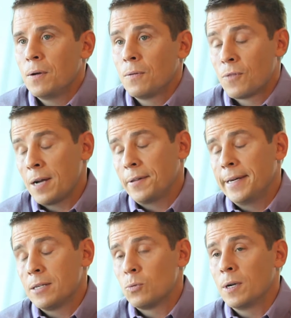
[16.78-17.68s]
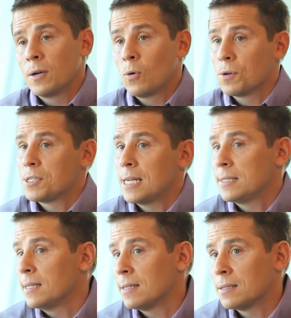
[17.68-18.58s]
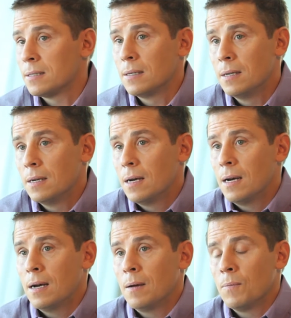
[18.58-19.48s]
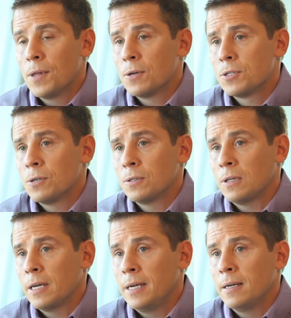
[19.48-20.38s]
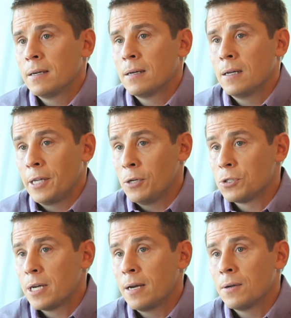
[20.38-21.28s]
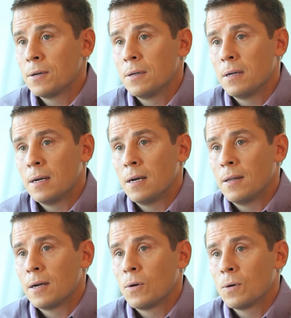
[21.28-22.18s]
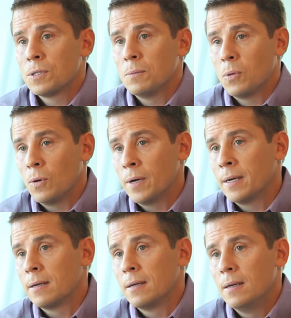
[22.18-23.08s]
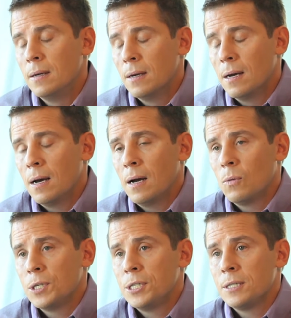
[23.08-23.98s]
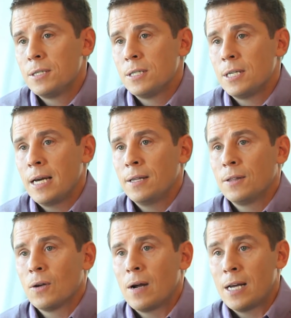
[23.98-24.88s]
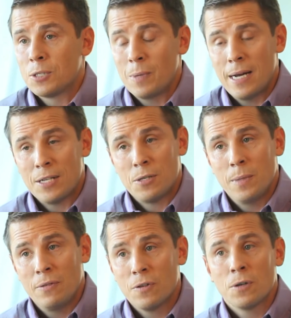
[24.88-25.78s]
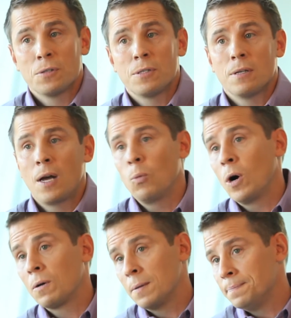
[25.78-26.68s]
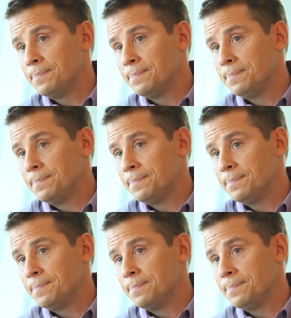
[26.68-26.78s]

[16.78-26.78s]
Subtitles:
frankly, is what a court says it is. There's certainly a legal standard that courts employ, which is to say that the harassment has to be first unwelcome.